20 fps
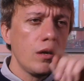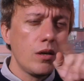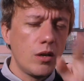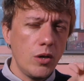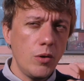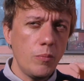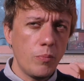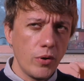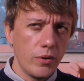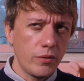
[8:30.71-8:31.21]

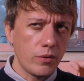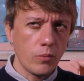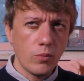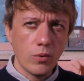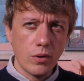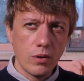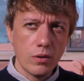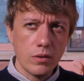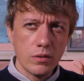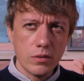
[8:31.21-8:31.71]
"Can you print the
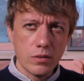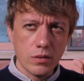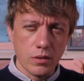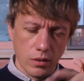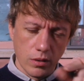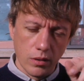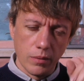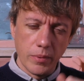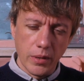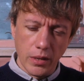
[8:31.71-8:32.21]
words?"
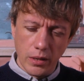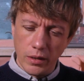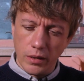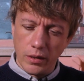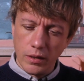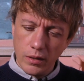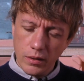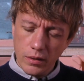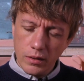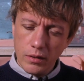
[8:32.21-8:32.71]
And you'd be
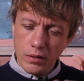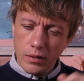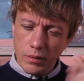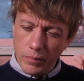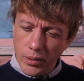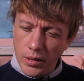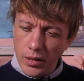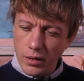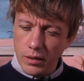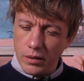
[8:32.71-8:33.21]
like,
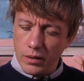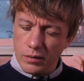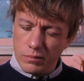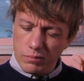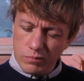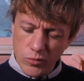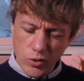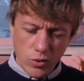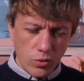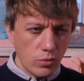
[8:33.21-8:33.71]
playing like,
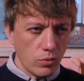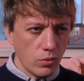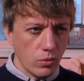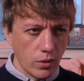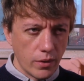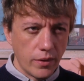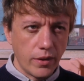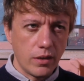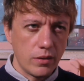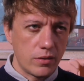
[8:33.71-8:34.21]

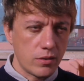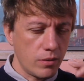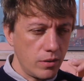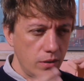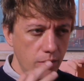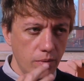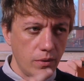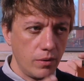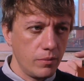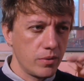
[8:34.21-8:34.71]
cool. And then so
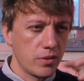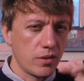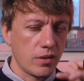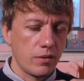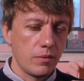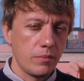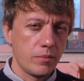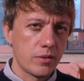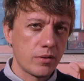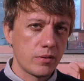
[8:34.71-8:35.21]
it was
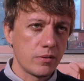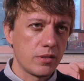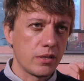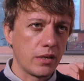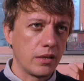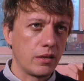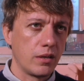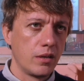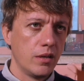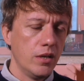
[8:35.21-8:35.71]
always
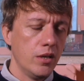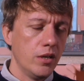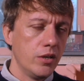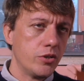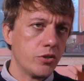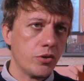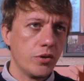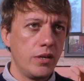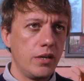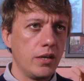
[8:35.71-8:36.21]
like
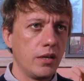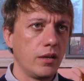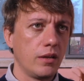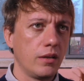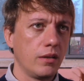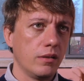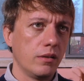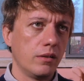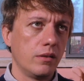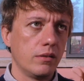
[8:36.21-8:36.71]

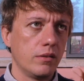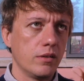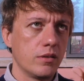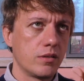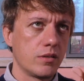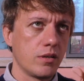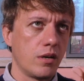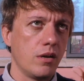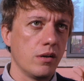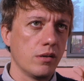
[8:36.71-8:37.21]
treating the
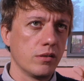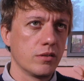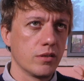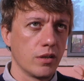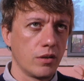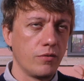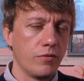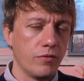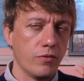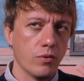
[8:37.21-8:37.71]
songs
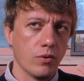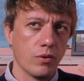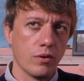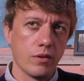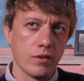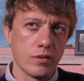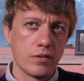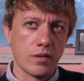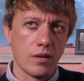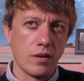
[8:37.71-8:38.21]
like
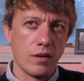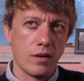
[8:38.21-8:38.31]
for the